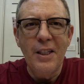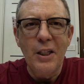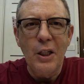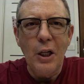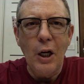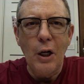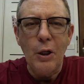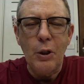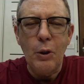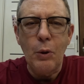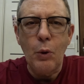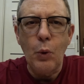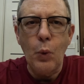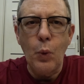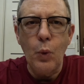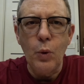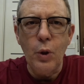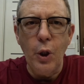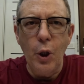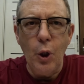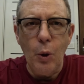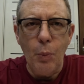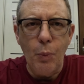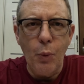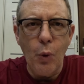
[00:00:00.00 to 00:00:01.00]
A
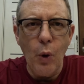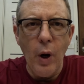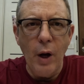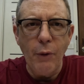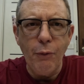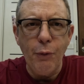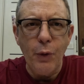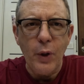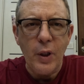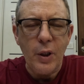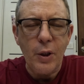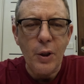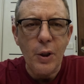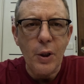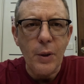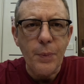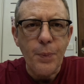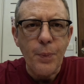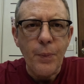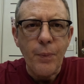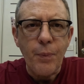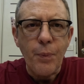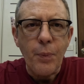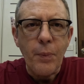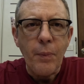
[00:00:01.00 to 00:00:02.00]
little preface.
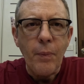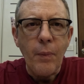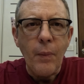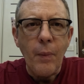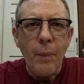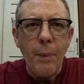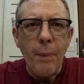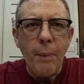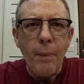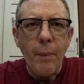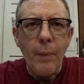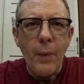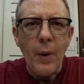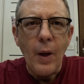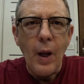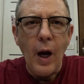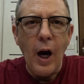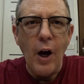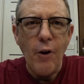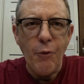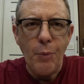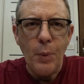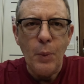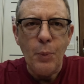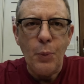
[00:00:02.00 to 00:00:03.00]

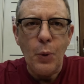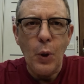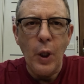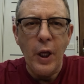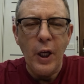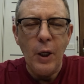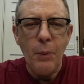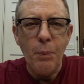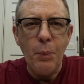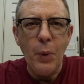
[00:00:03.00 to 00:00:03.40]
I've been playing